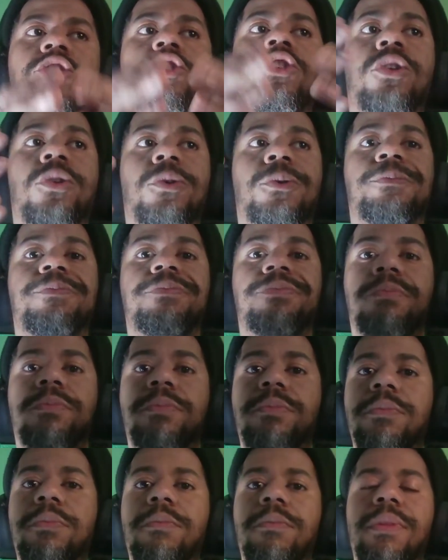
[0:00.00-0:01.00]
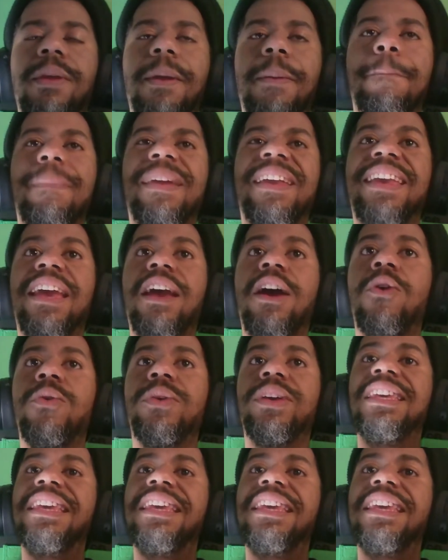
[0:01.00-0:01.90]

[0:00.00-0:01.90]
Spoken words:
you know, Miguel, he